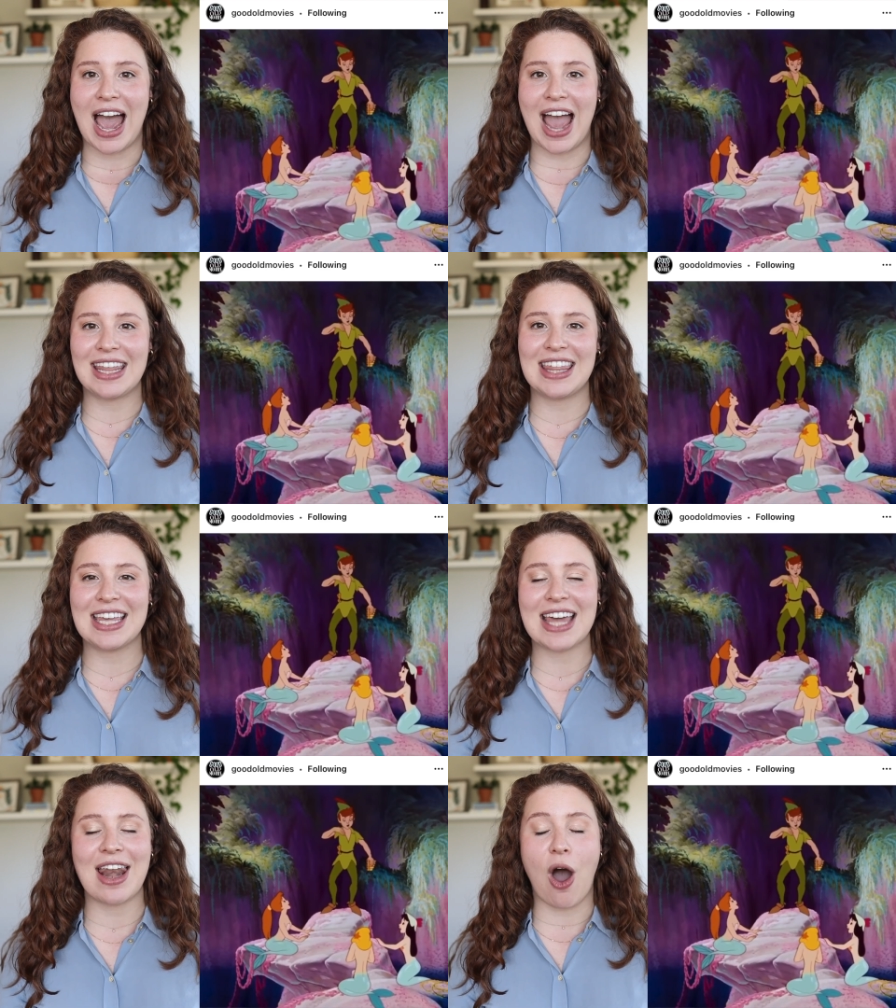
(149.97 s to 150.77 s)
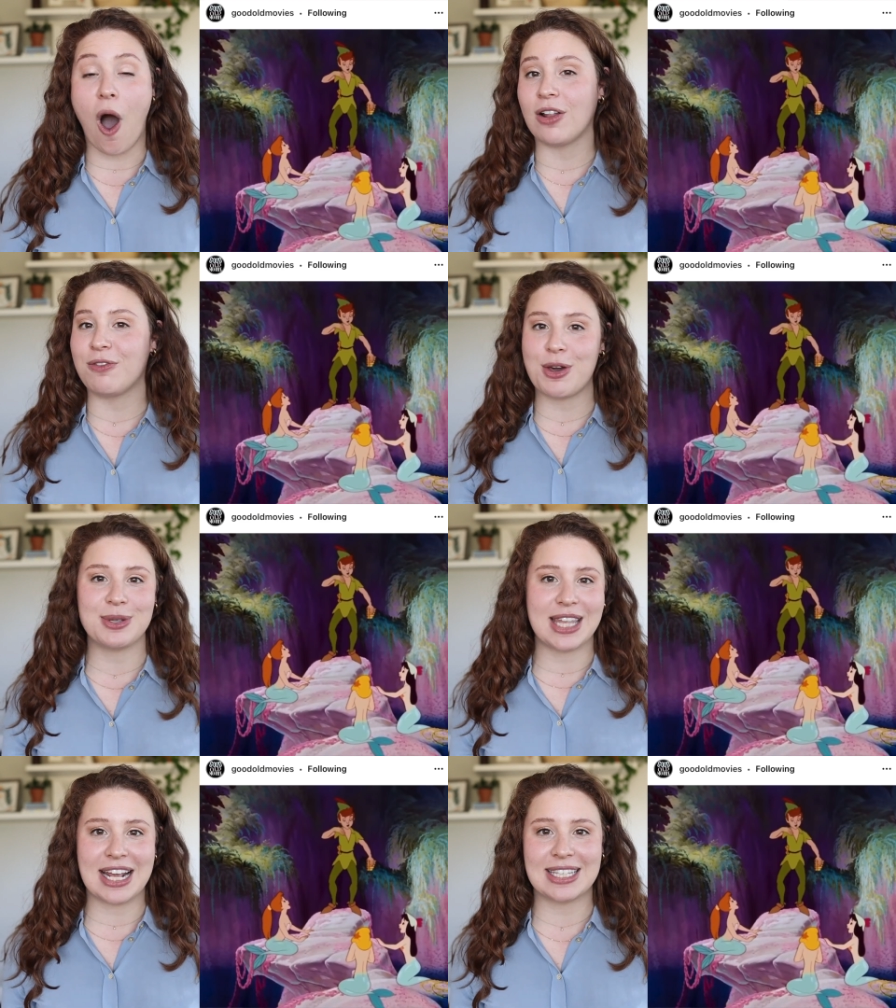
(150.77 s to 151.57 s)
I think that all of
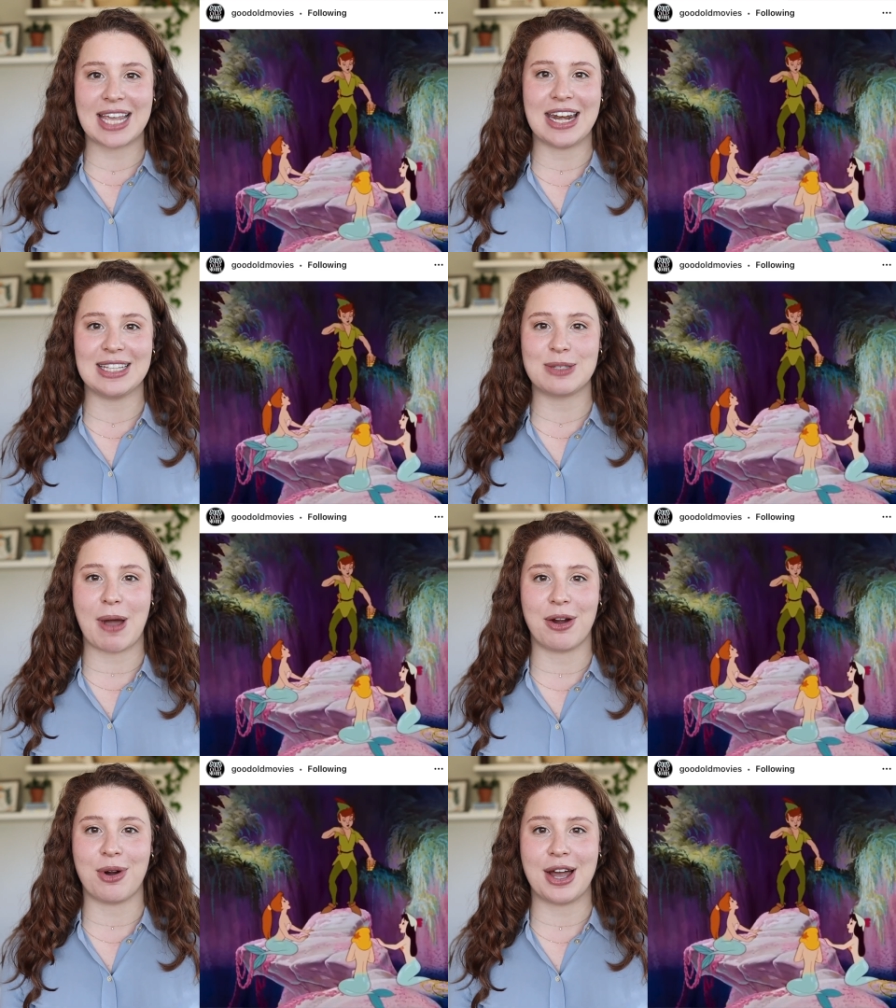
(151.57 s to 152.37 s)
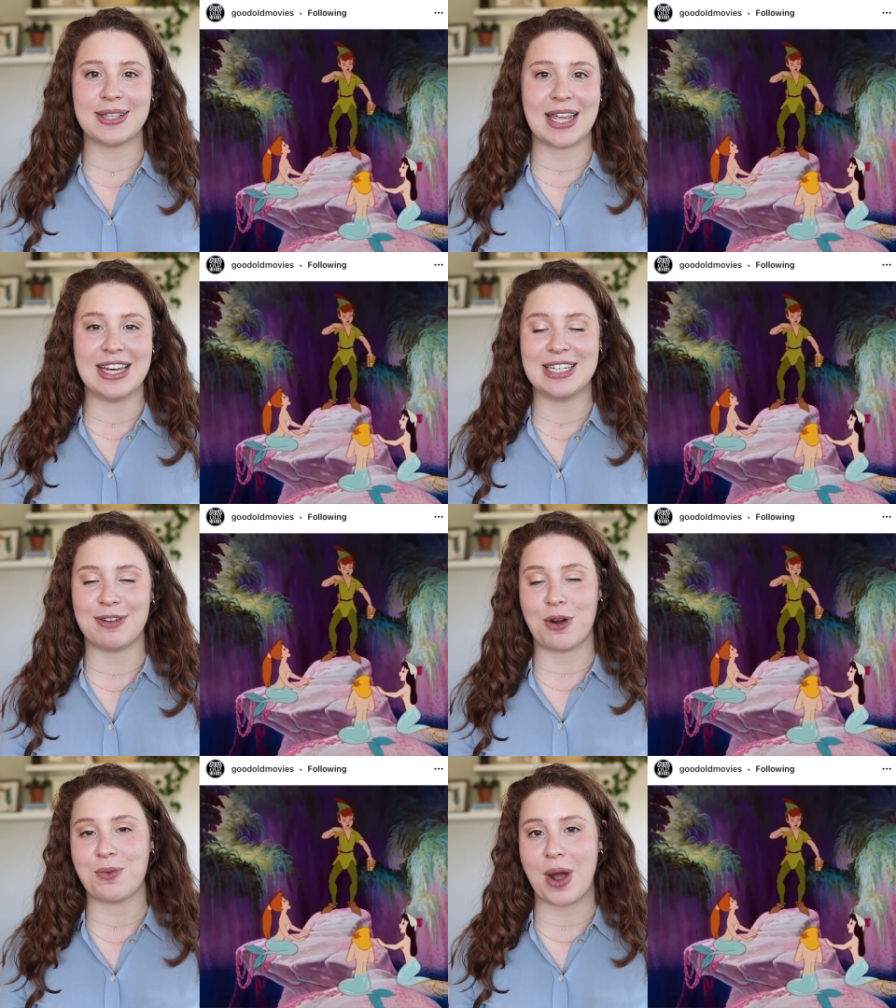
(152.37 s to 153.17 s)
those things can inspire us in different